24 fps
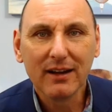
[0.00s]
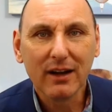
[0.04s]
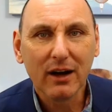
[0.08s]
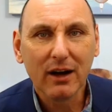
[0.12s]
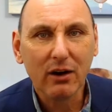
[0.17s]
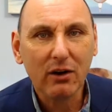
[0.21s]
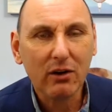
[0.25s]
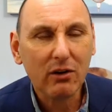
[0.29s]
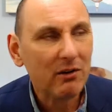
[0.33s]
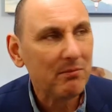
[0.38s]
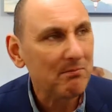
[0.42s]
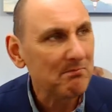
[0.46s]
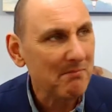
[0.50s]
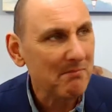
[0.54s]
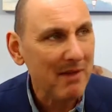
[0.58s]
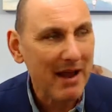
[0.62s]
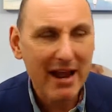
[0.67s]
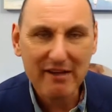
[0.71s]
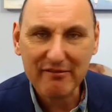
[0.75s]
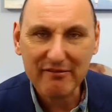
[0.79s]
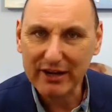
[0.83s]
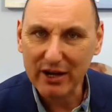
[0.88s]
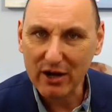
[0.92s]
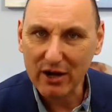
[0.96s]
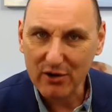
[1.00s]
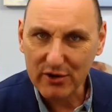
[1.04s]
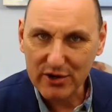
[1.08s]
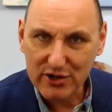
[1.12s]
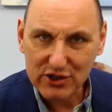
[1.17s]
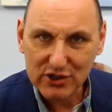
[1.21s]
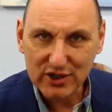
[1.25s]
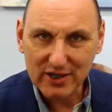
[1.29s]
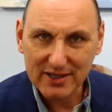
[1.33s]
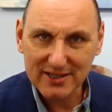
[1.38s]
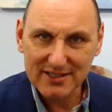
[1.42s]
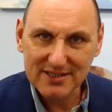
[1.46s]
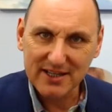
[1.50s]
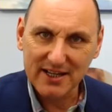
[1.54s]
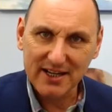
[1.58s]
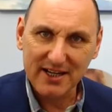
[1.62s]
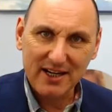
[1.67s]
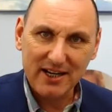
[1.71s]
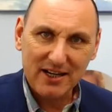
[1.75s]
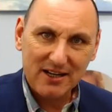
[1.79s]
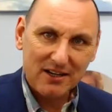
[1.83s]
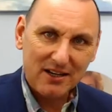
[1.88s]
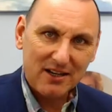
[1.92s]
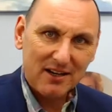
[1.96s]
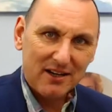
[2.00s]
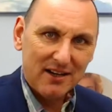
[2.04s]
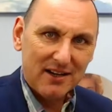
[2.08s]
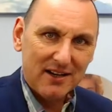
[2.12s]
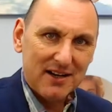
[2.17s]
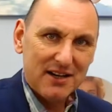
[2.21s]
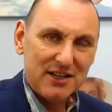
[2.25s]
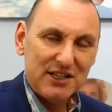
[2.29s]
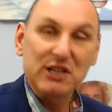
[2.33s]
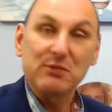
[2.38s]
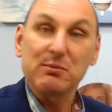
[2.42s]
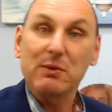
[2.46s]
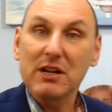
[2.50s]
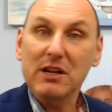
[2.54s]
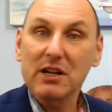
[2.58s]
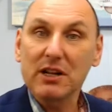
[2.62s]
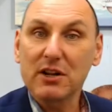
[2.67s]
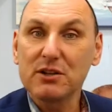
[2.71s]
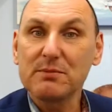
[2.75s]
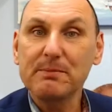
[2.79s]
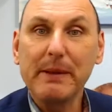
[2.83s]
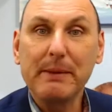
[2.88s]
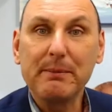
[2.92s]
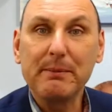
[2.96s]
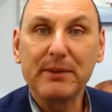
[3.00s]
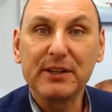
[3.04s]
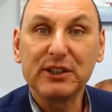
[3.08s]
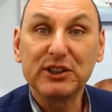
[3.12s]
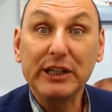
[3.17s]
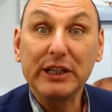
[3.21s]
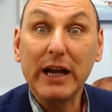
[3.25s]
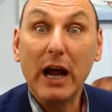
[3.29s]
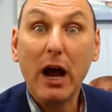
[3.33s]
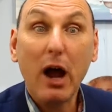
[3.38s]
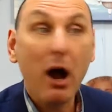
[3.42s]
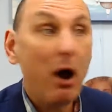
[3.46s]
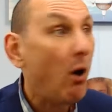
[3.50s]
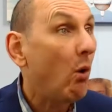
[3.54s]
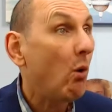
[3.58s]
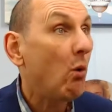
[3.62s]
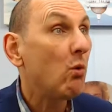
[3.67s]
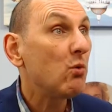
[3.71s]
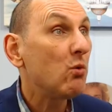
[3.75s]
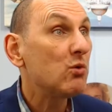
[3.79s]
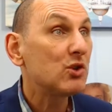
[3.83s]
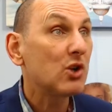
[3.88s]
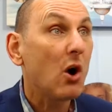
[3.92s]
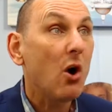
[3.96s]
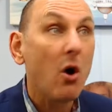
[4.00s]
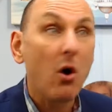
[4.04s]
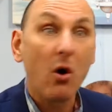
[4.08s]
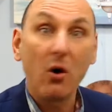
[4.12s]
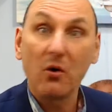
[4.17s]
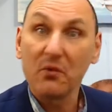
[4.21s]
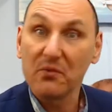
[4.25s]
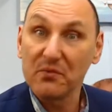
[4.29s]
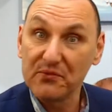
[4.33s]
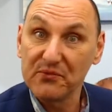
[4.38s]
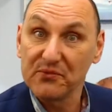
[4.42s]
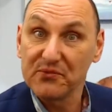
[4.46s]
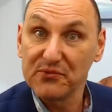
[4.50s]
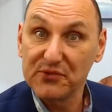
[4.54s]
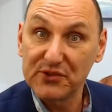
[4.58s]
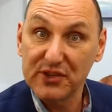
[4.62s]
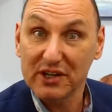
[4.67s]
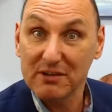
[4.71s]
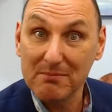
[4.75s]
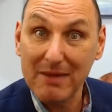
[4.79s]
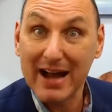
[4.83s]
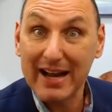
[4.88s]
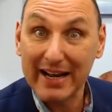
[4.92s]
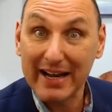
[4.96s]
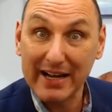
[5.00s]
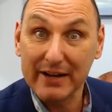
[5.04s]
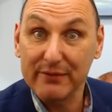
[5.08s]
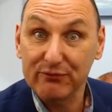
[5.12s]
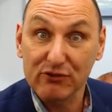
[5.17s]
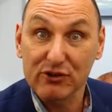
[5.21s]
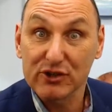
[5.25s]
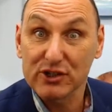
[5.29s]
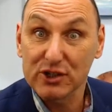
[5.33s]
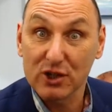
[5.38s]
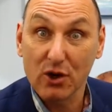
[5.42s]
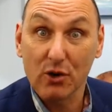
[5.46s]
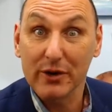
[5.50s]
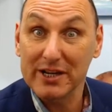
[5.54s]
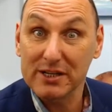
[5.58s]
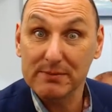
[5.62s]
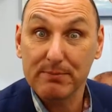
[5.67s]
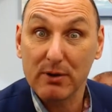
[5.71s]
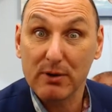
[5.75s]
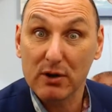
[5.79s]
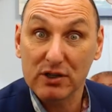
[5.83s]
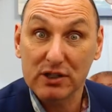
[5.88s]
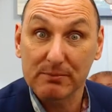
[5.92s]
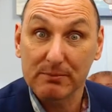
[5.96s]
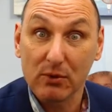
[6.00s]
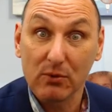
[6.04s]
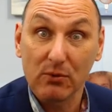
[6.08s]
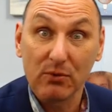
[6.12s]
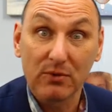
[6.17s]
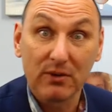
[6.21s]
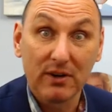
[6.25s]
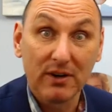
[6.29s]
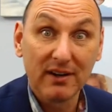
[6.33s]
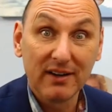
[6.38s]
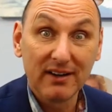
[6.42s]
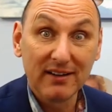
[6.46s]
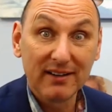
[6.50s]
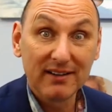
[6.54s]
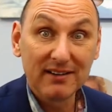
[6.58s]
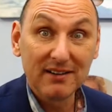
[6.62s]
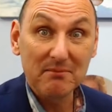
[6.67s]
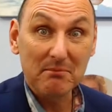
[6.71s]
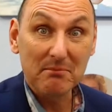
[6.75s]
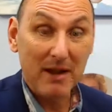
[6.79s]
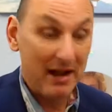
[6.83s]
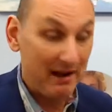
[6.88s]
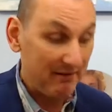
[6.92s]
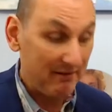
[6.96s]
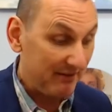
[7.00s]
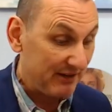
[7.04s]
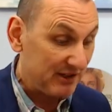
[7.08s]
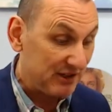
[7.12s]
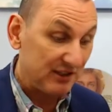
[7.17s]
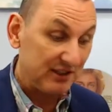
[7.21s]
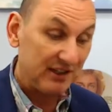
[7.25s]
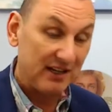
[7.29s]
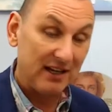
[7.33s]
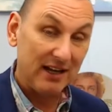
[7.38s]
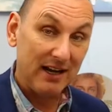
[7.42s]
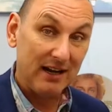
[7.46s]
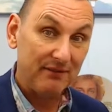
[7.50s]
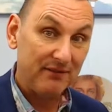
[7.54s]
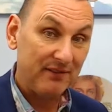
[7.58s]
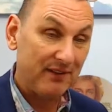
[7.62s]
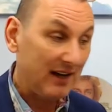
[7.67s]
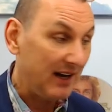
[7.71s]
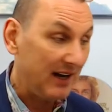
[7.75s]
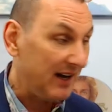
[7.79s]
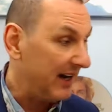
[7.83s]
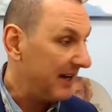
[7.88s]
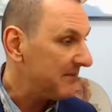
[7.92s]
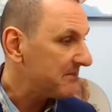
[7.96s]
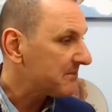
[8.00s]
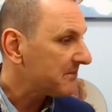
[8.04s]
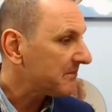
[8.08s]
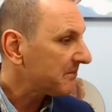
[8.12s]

Oh, Mary, honestly, dear. She's one of those people that she holds on to the money for as long as possible. Mary, don't you love, eh?